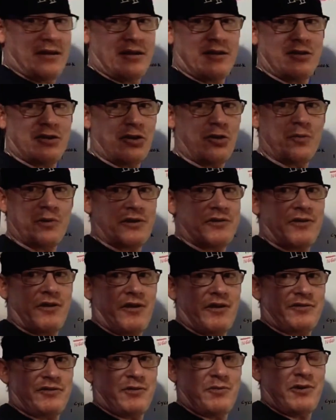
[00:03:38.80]
nobody
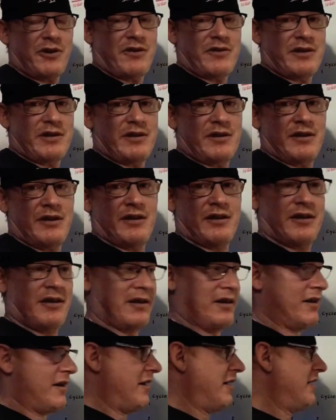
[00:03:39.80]
talks about it.
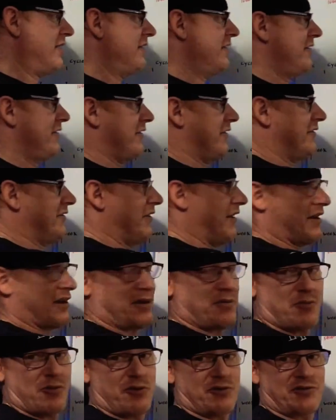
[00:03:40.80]
And it's the
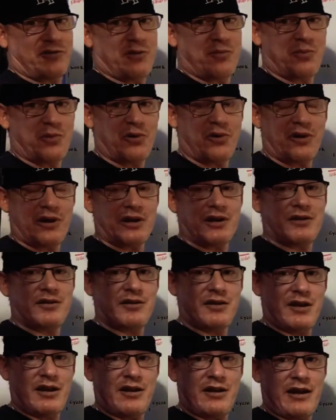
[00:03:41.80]
second most important
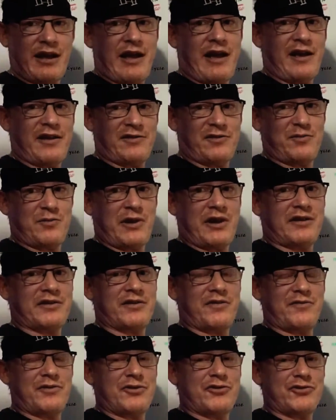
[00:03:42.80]
aspect
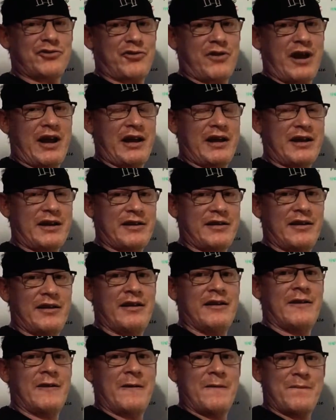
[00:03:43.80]
of your training.
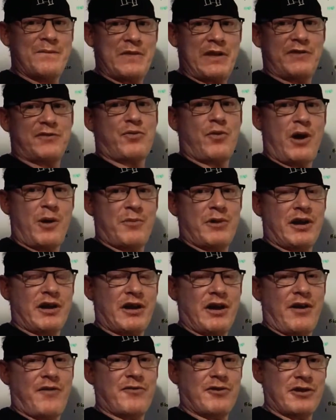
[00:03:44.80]
That's why I'm going to
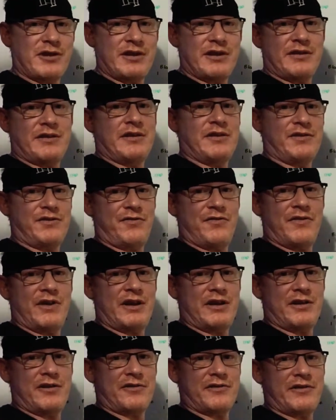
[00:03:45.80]
cover it in this
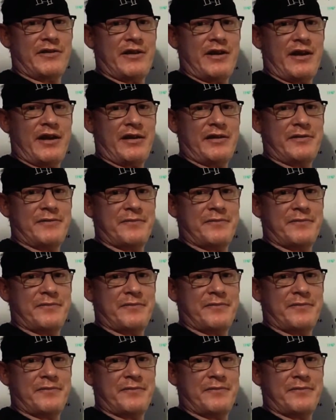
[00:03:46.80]
video today.